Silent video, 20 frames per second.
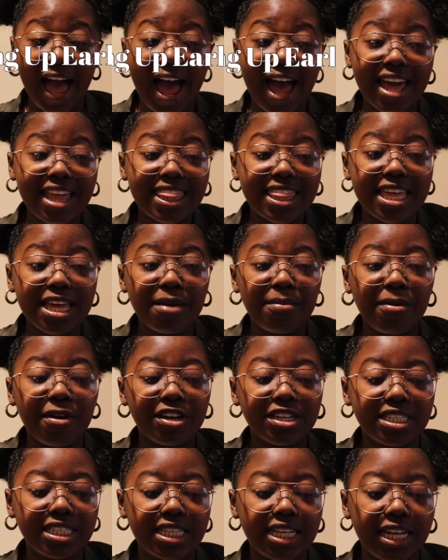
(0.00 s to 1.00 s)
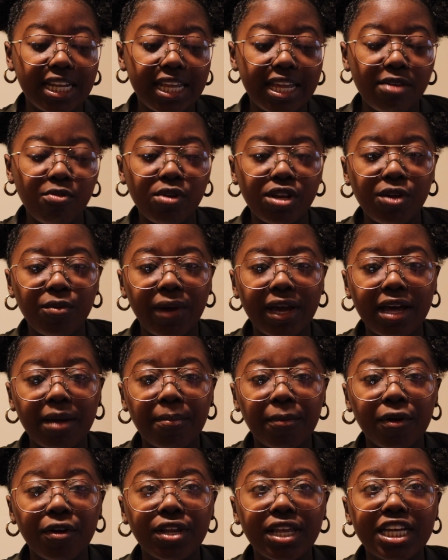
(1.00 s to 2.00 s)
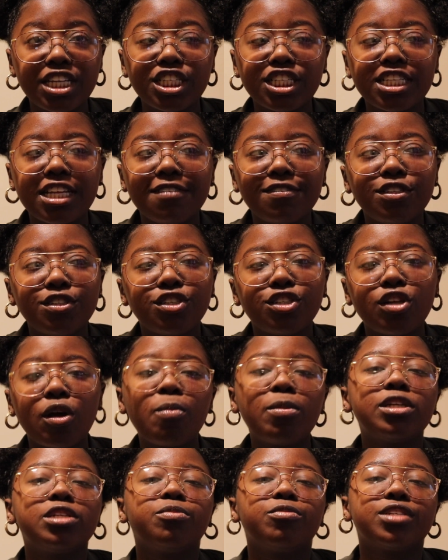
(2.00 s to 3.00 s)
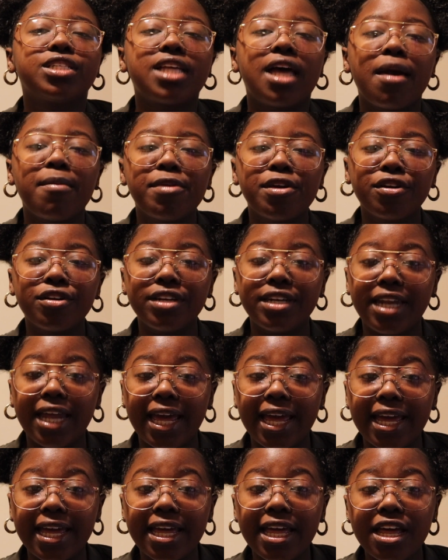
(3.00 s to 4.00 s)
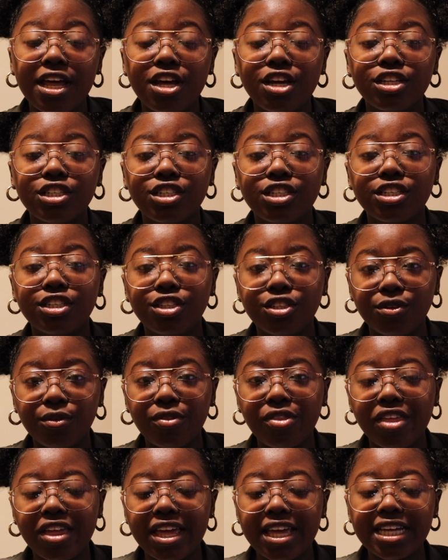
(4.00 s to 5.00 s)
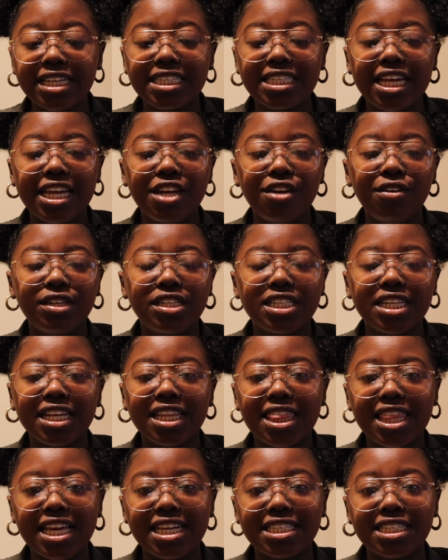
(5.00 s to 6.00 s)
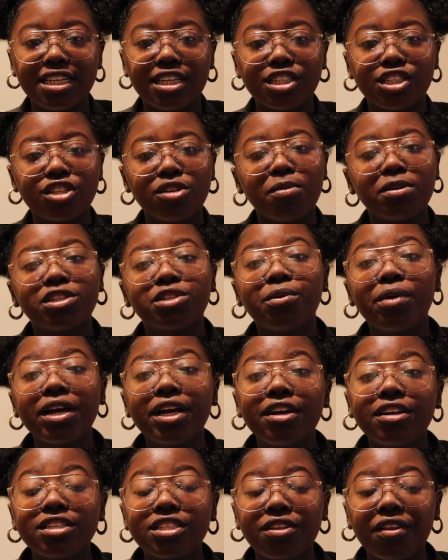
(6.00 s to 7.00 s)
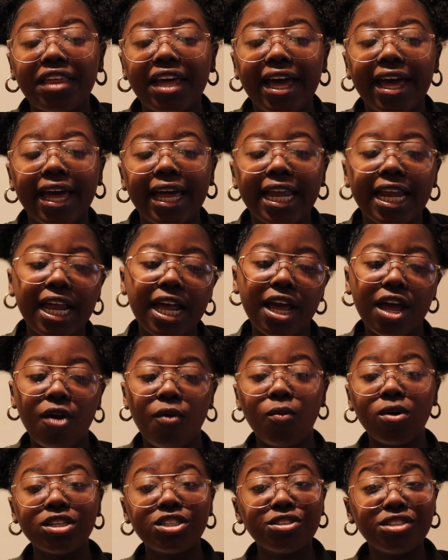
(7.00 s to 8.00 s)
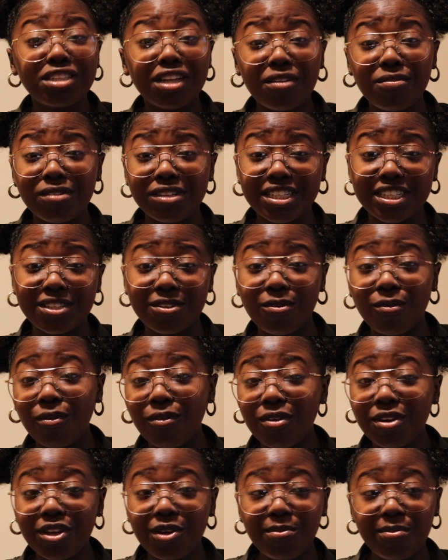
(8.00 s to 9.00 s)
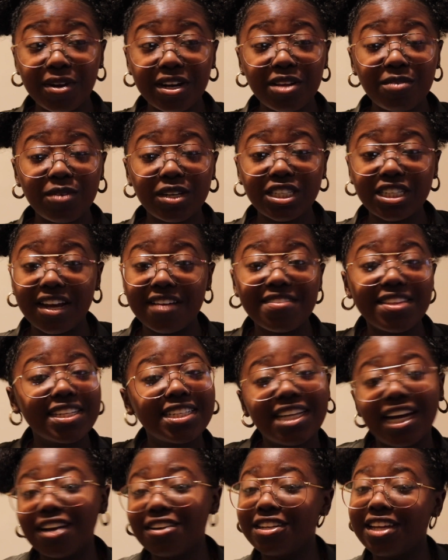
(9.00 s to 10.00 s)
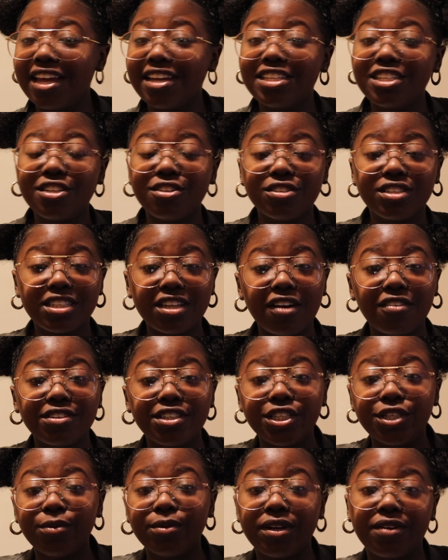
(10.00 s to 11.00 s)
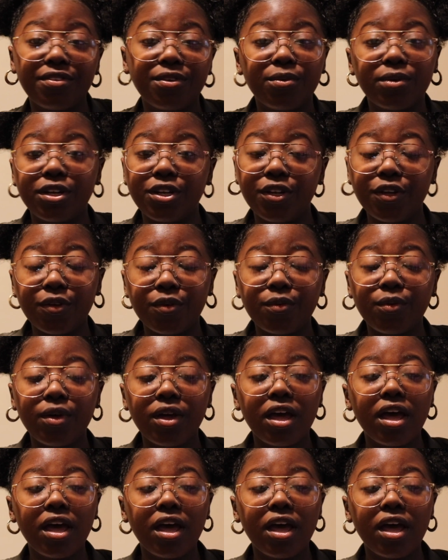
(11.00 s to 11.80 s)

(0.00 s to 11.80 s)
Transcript: I think personally, when you wake up early, it just gives you so much more time in your day to do things, and you just get things done so much quicker, so that once you're done with school, you pretty much have the entire day to yourself to do whatever you want to do.